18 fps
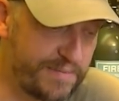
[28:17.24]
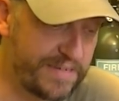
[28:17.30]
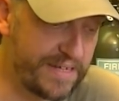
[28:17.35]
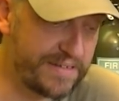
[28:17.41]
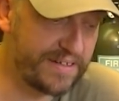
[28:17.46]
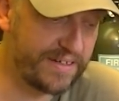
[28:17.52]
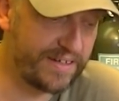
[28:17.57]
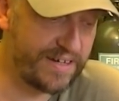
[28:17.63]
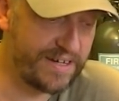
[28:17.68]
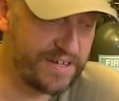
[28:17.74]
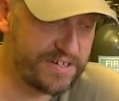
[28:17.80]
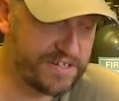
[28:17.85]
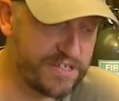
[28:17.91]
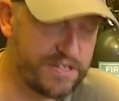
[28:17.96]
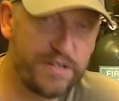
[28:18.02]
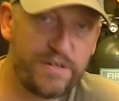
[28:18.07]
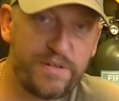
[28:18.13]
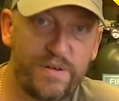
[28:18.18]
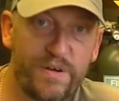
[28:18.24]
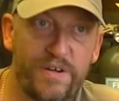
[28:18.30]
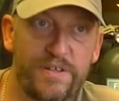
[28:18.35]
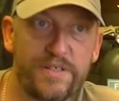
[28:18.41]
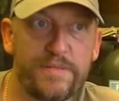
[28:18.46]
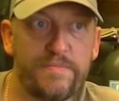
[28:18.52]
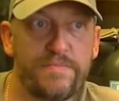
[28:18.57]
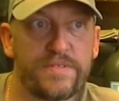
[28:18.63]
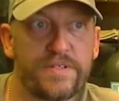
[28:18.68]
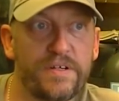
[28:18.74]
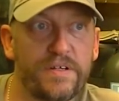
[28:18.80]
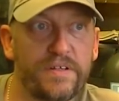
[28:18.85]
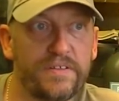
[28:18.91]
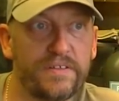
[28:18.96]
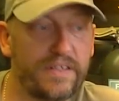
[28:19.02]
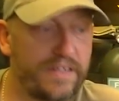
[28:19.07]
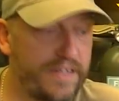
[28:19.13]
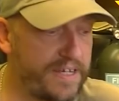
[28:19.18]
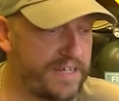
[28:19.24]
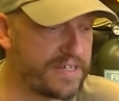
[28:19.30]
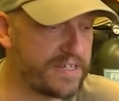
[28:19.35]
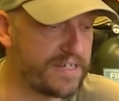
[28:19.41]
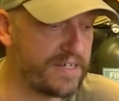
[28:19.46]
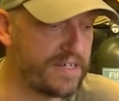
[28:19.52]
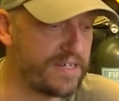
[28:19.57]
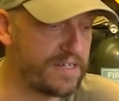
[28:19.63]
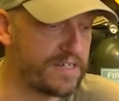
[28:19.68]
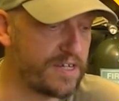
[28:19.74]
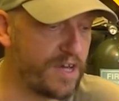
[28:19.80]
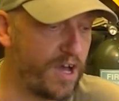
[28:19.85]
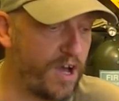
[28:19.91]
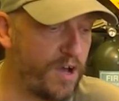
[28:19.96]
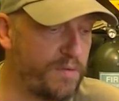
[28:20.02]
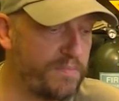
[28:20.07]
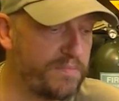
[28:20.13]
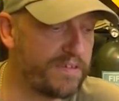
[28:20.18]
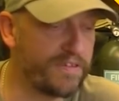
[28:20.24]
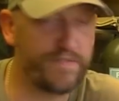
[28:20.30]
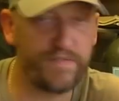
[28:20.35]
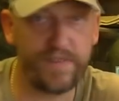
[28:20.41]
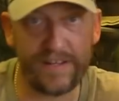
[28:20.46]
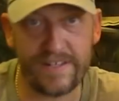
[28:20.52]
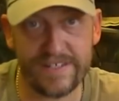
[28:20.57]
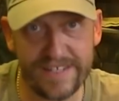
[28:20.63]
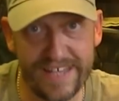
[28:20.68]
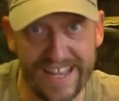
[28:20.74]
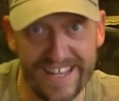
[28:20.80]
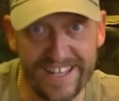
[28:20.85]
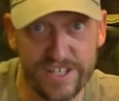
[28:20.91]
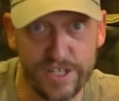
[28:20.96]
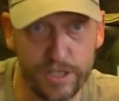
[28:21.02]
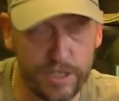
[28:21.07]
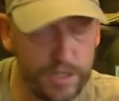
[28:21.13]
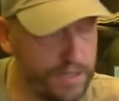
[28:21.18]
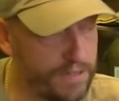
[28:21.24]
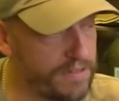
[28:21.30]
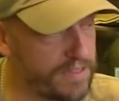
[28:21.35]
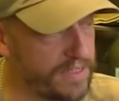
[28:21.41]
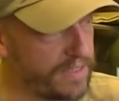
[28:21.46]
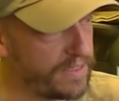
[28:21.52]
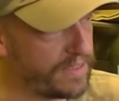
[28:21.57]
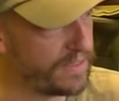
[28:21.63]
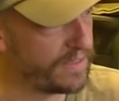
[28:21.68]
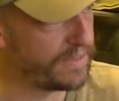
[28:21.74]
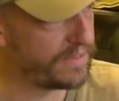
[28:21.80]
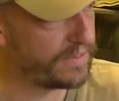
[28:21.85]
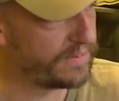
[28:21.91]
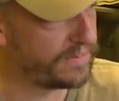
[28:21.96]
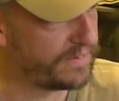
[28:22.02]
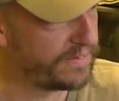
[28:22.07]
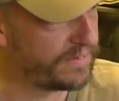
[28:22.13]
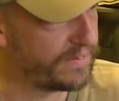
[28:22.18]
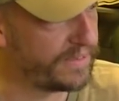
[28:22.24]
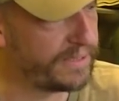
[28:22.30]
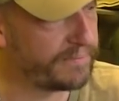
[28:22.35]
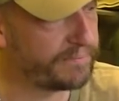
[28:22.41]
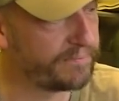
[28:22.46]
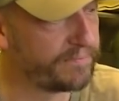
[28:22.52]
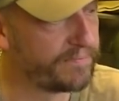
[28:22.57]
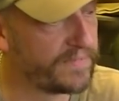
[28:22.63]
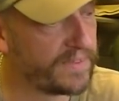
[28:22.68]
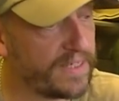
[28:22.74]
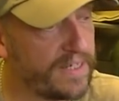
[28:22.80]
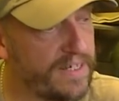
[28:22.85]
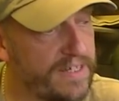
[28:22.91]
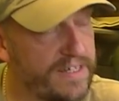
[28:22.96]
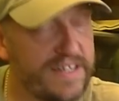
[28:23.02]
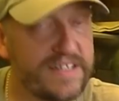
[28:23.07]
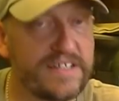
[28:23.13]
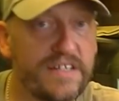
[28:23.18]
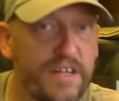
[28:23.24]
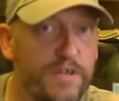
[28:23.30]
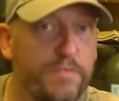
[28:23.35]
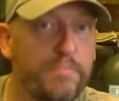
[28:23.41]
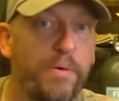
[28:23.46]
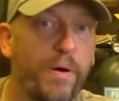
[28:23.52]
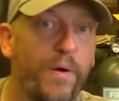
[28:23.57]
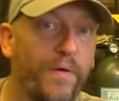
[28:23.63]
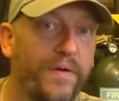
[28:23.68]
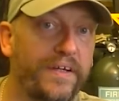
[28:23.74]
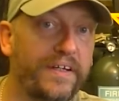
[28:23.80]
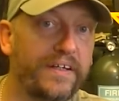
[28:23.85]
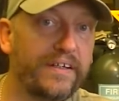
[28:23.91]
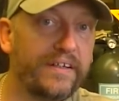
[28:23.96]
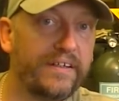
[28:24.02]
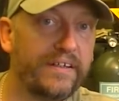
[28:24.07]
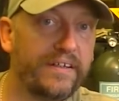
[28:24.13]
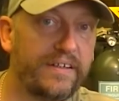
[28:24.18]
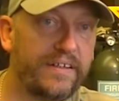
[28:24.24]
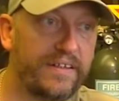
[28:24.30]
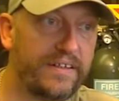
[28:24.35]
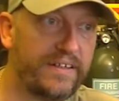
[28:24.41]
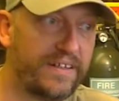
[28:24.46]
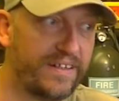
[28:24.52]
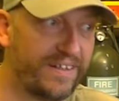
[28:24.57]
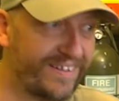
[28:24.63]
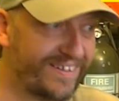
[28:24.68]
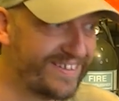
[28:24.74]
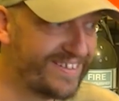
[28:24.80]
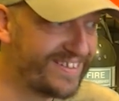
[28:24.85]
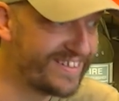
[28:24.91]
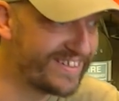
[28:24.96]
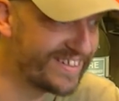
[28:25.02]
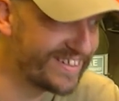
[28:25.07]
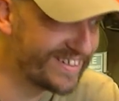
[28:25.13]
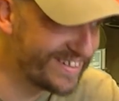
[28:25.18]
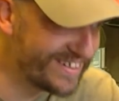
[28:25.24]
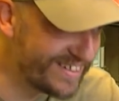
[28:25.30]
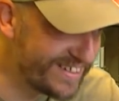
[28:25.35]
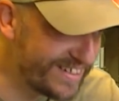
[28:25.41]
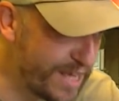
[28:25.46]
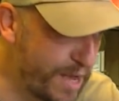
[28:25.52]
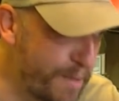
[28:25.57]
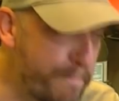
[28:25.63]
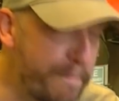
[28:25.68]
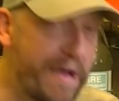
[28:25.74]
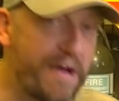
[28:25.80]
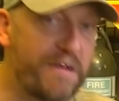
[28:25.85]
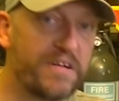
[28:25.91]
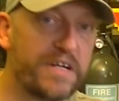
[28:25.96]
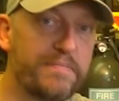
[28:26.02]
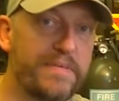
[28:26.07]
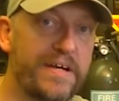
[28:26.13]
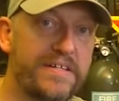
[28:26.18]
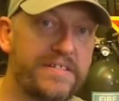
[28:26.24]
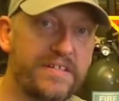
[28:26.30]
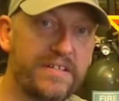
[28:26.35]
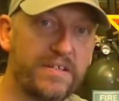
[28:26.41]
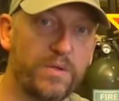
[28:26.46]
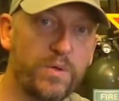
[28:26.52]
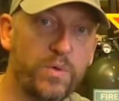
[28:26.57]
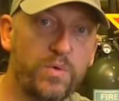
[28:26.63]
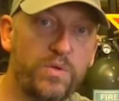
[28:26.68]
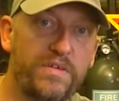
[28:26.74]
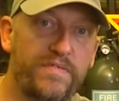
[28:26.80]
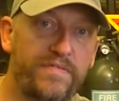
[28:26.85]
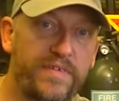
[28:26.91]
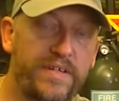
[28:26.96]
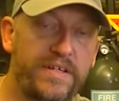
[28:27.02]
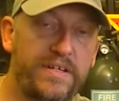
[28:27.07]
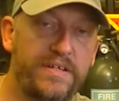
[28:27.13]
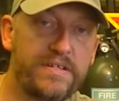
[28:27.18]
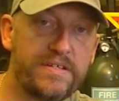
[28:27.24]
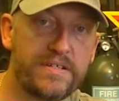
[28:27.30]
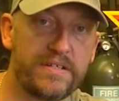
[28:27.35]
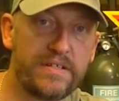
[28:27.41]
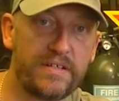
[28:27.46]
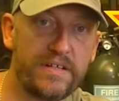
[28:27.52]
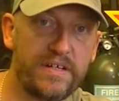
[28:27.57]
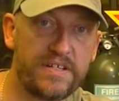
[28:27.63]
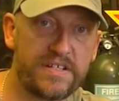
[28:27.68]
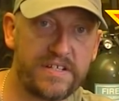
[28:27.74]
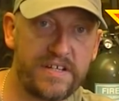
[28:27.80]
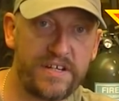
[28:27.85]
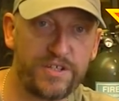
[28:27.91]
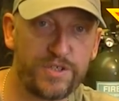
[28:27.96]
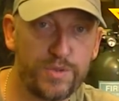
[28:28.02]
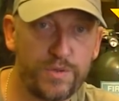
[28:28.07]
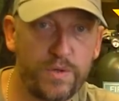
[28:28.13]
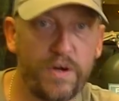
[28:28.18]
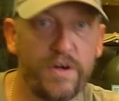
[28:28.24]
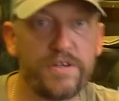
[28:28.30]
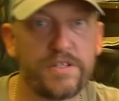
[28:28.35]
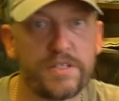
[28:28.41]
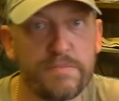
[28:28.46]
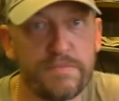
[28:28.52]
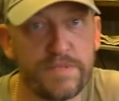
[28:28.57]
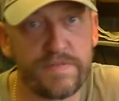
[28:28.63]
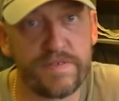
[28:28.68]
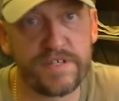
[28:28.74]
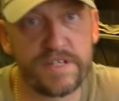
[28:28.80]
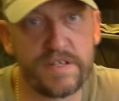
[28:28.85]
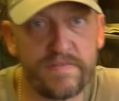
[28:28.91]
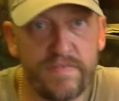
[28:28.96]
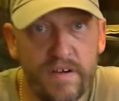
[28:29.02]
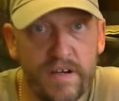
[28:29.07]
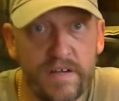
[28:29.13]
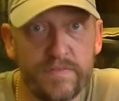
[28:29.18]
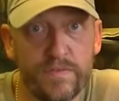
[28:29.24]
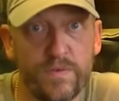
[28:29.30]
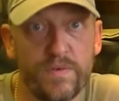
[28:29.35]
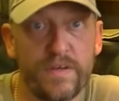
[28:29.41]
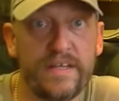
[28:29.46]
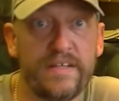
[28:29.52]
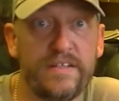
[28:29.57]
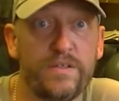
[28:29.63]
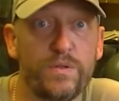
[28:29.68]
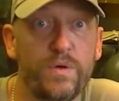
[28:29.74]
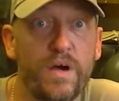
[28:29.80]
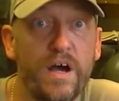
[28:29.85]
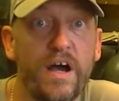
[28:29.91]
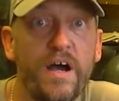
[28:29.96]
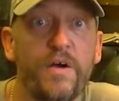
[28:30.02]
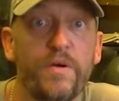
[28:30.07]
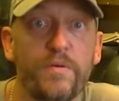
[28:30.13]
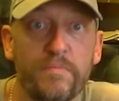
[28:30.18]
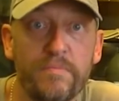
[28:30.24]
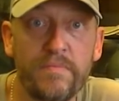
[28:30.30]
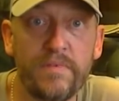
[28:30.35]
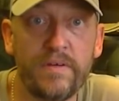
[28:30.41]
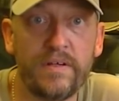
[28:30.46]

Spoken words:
yet the last 2 items on the list is home defence and security. All right. There's no point in amalgamating all of these essential items for survival in your home,